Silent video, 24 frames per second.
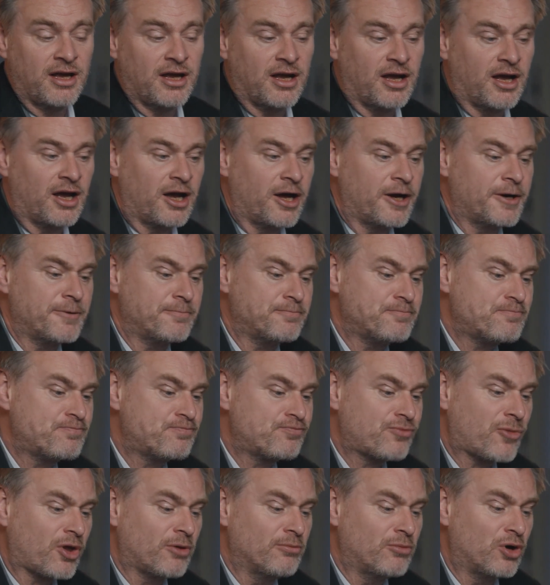Um,
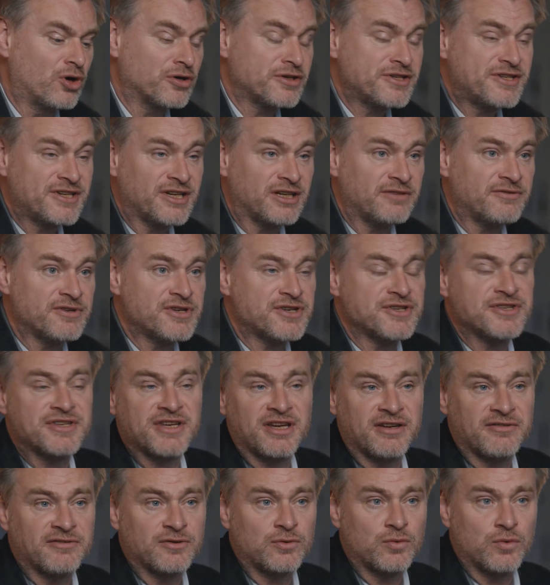modern televisions
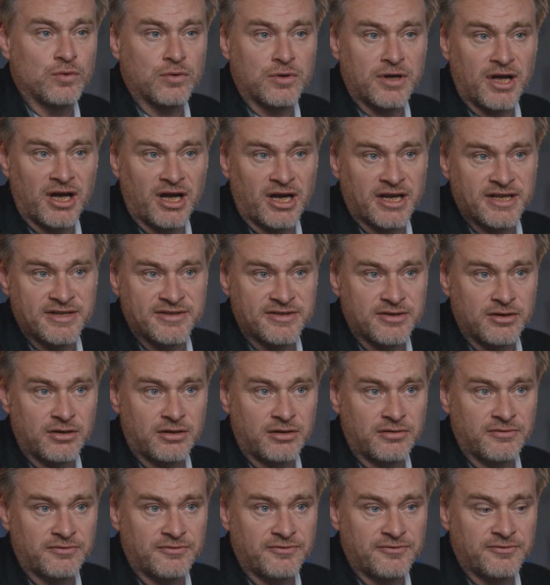have all kinds
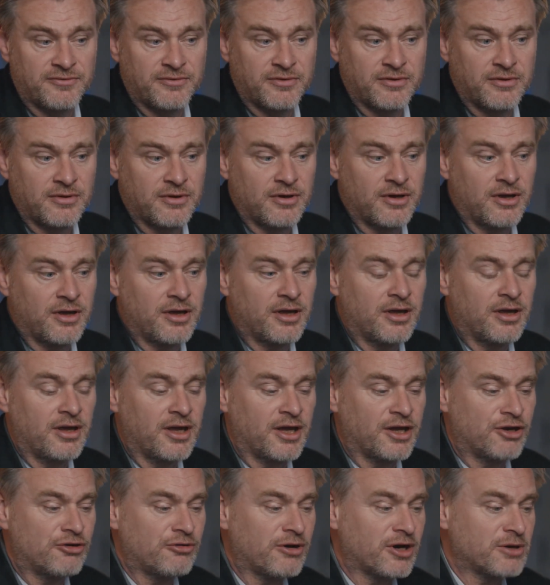of
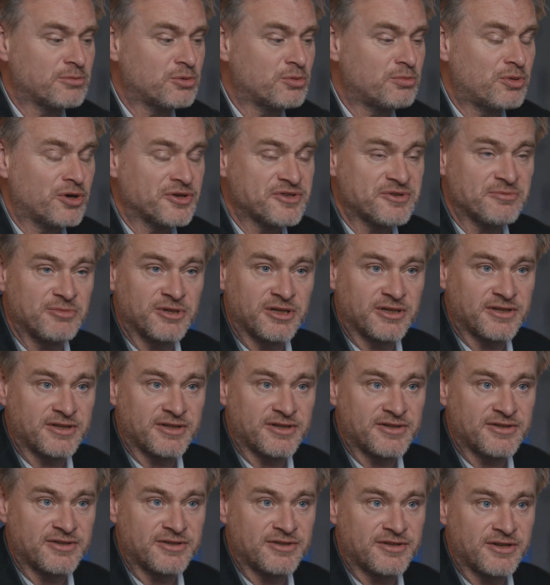incredible
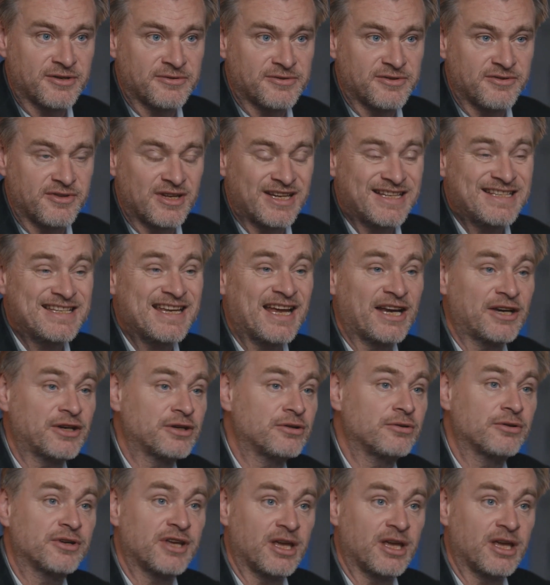possibilities in terms of their technical